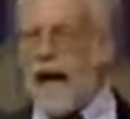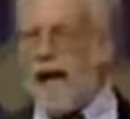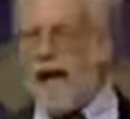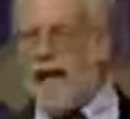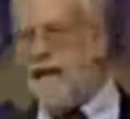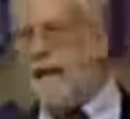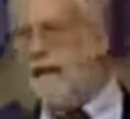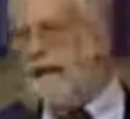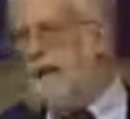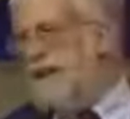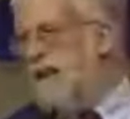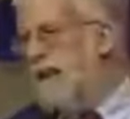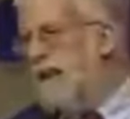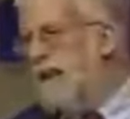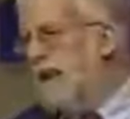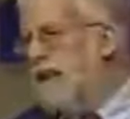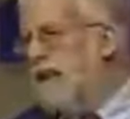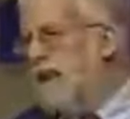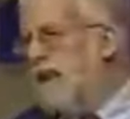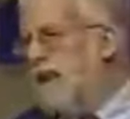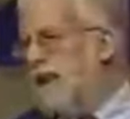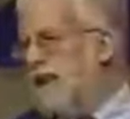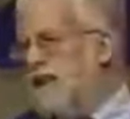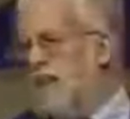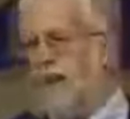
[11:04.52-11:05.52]
passed
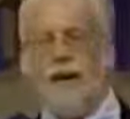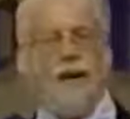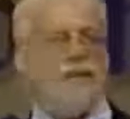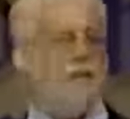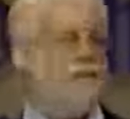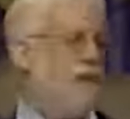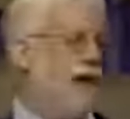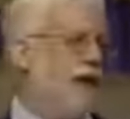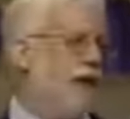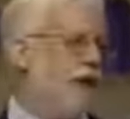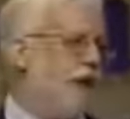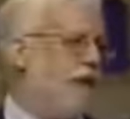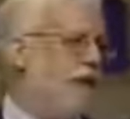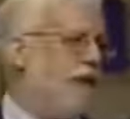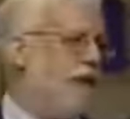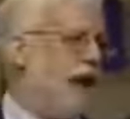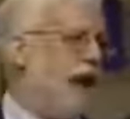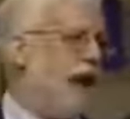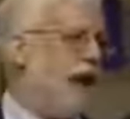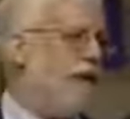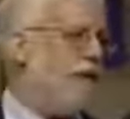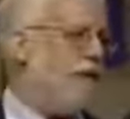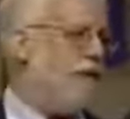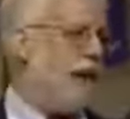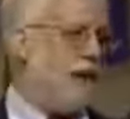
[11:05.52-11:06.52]
to the degree of fellow
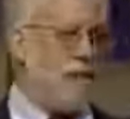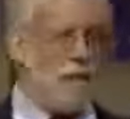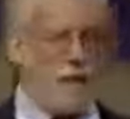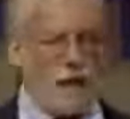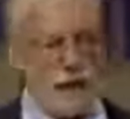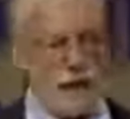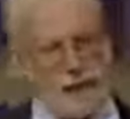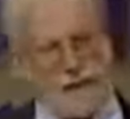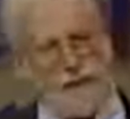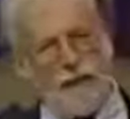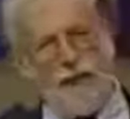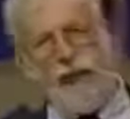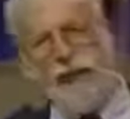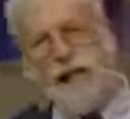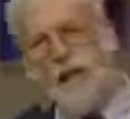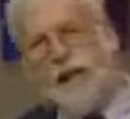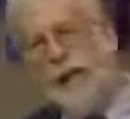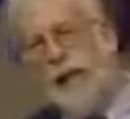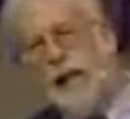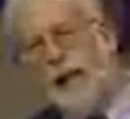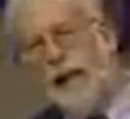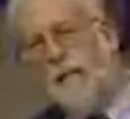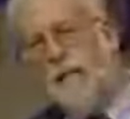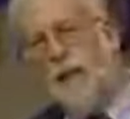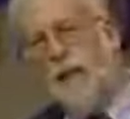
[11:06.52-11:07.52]
craft, I believe that
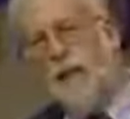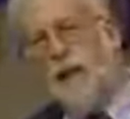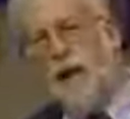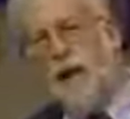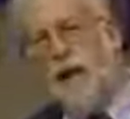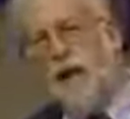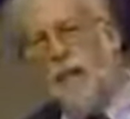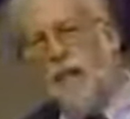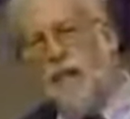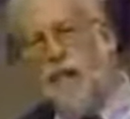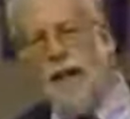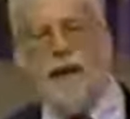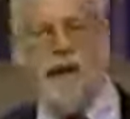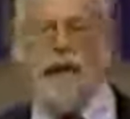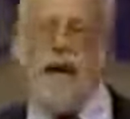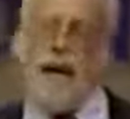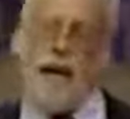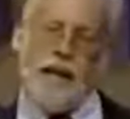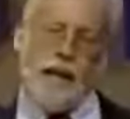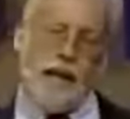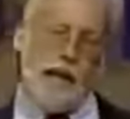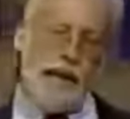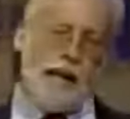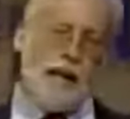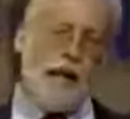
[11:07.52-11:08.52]
same year.
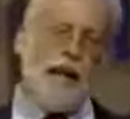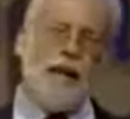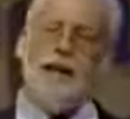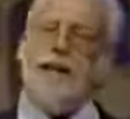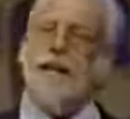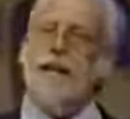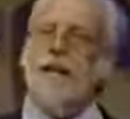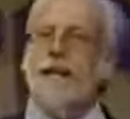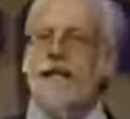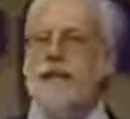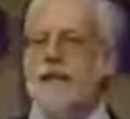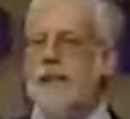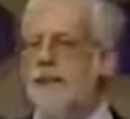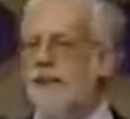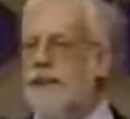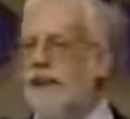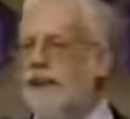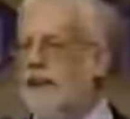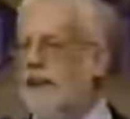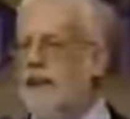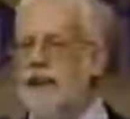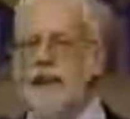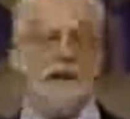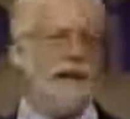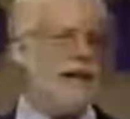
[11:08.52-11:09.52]
And in
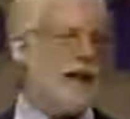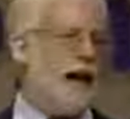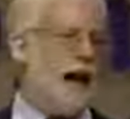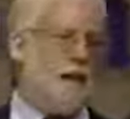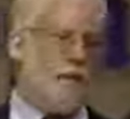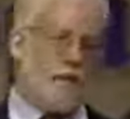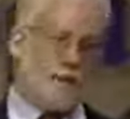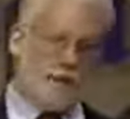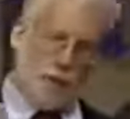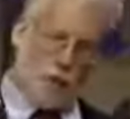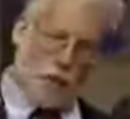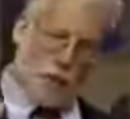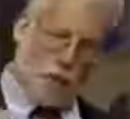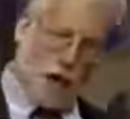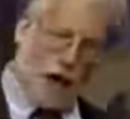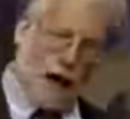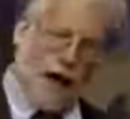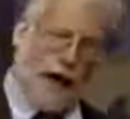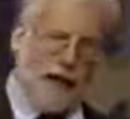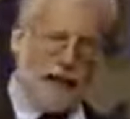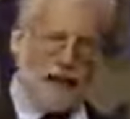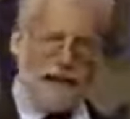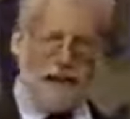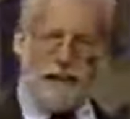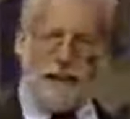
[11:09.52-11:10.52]
1976, I was
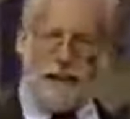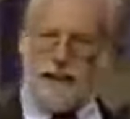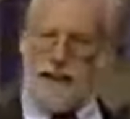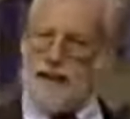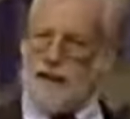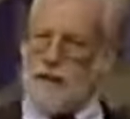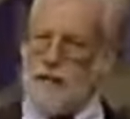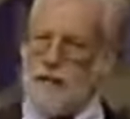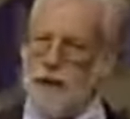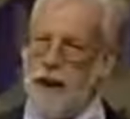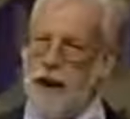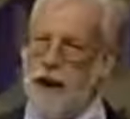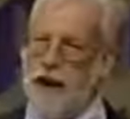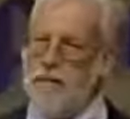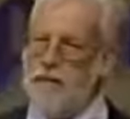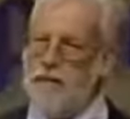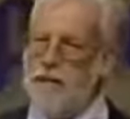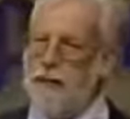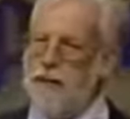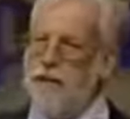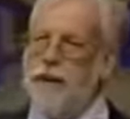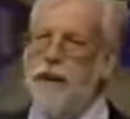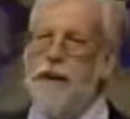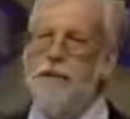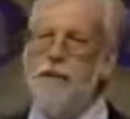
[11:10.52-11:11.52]
raised to the
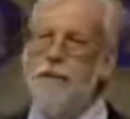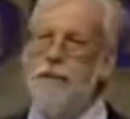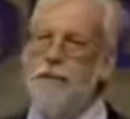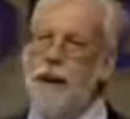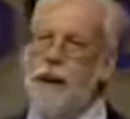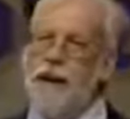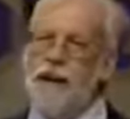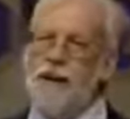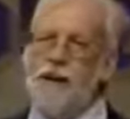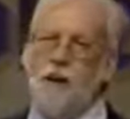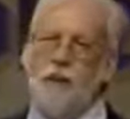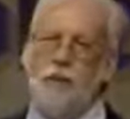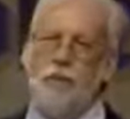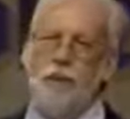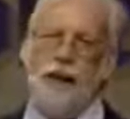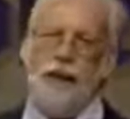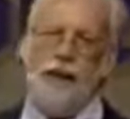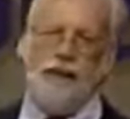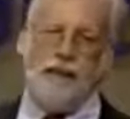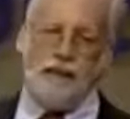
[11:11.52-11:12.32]
sublime degree of a master